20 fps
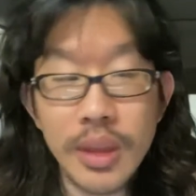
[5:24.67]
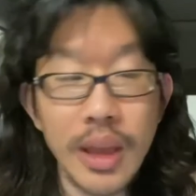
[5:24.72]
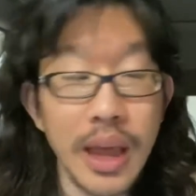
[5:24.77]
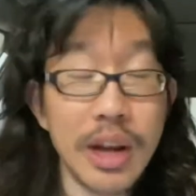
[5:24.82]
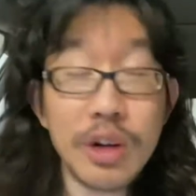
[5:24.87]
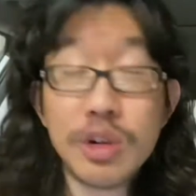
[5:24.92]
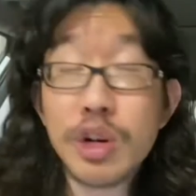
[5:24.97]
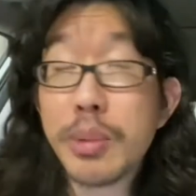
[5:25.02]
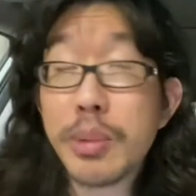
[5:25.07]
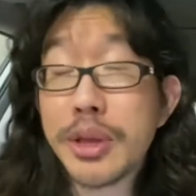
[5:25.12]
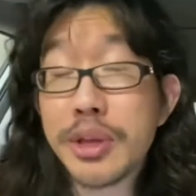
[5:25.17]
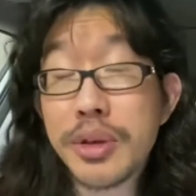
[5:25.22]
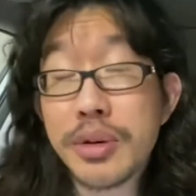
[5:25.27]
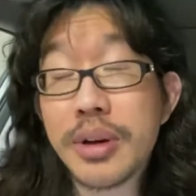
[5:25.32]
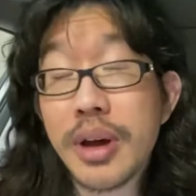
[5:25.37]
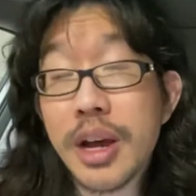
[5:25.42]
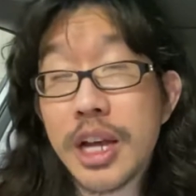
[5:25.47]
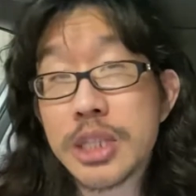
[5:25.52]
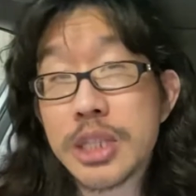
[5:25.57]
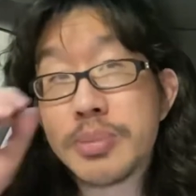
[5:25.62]
I don't know about you
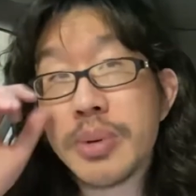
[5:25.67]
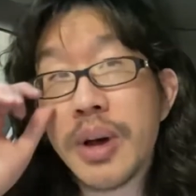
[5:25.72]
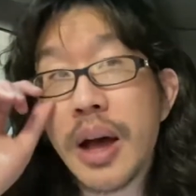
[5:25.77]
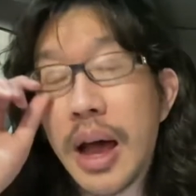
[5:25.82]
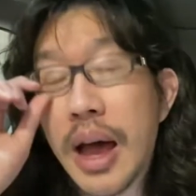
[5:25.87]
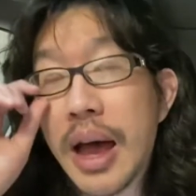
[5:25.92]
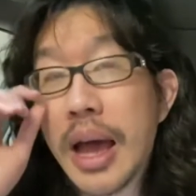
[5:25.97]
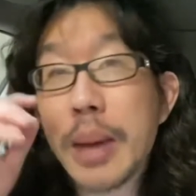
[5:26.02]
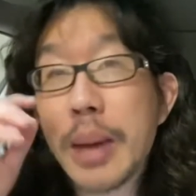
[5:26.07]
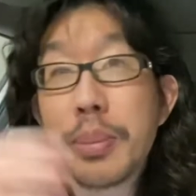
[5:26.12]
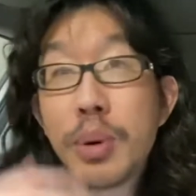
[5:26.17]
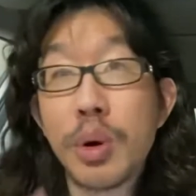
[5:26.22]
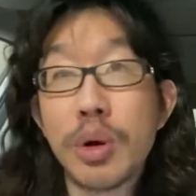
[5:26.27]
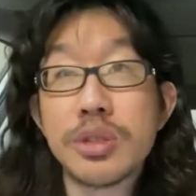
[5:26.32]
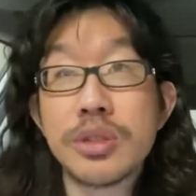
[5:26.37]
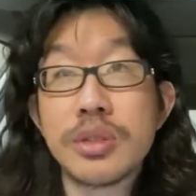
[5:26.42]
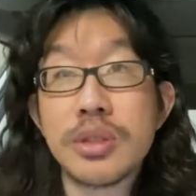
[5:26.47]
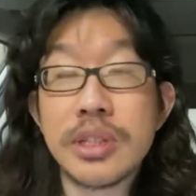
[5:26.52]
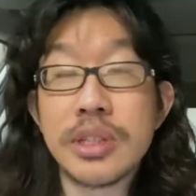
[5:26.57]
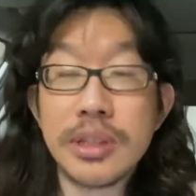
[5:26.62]
guys, but I
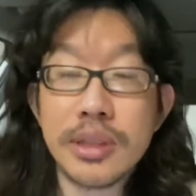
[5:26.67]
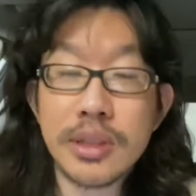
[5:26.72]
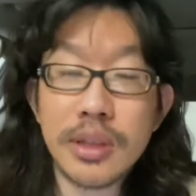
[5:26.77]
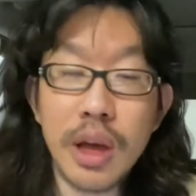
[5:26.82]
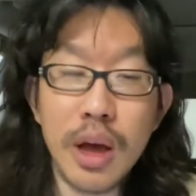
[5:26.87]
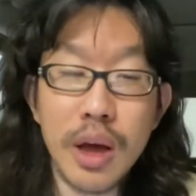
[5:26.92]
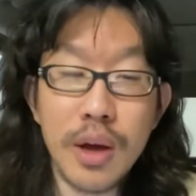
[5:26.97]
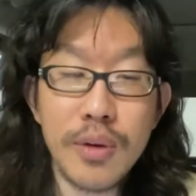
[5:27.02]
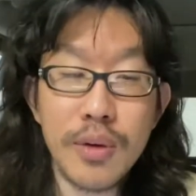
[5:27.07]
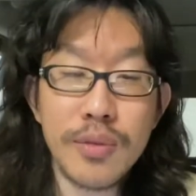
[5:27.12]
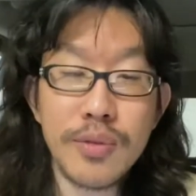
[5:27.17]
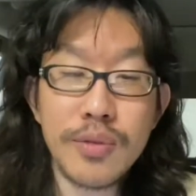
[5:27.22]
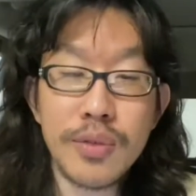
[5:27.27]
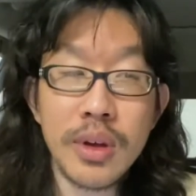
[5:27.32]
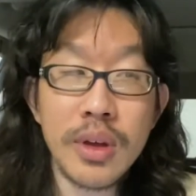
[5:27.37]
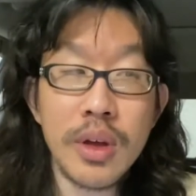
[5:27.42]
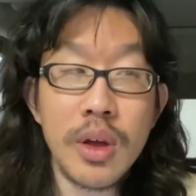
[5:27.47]
personally love